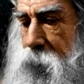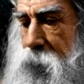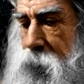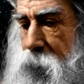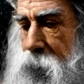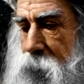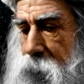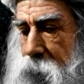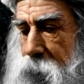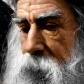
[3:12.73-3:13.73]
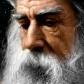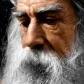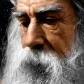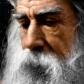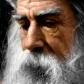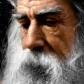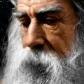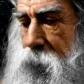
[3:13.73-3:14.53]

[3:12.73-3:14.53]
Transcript: (no one is talking)